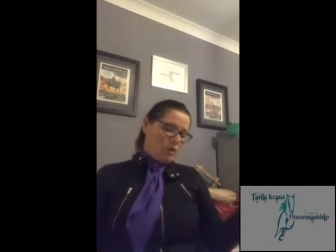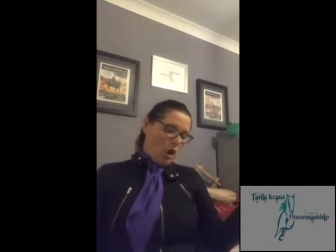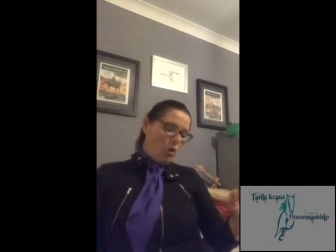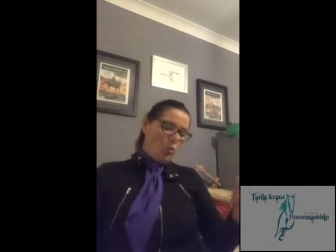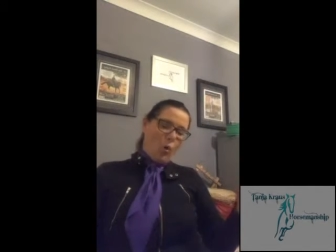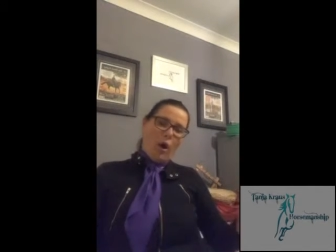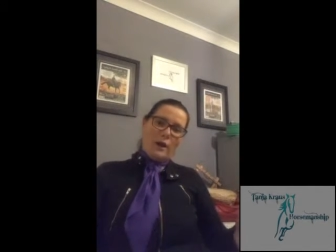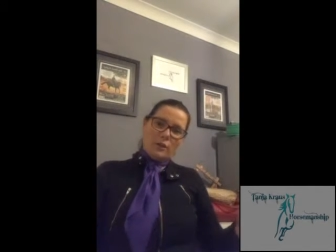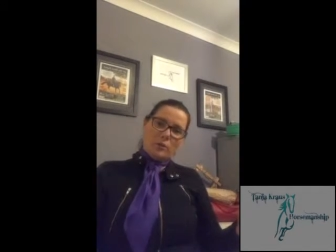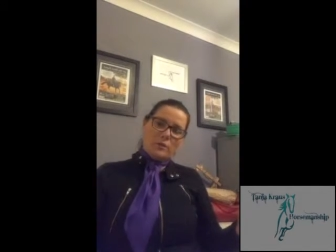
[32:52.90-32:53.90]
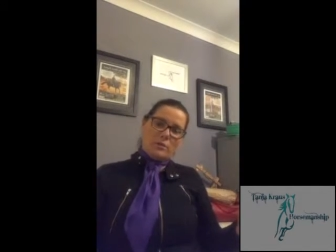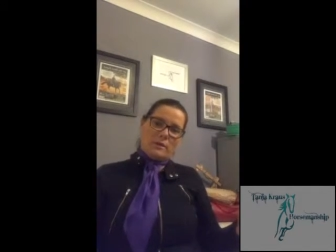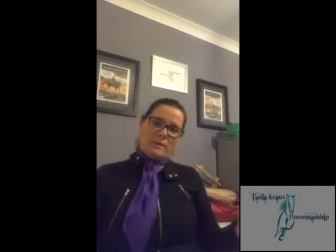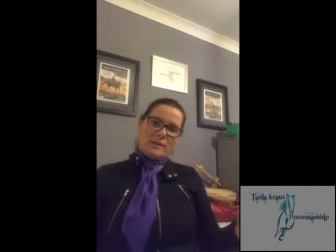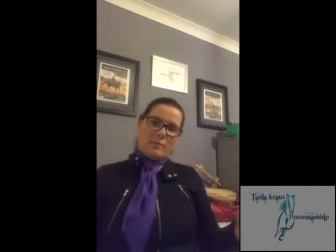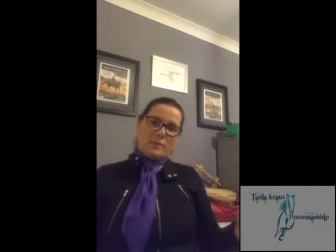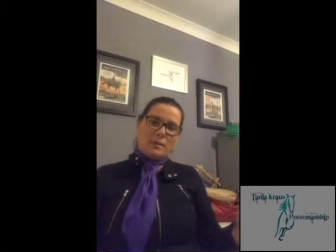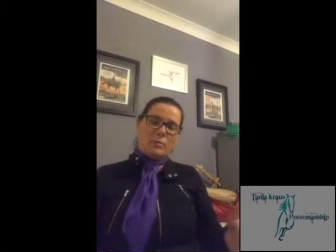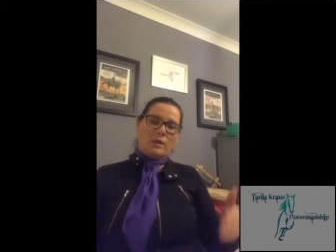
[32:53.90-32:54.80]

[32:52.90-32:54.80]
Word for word: Know why you are doing something,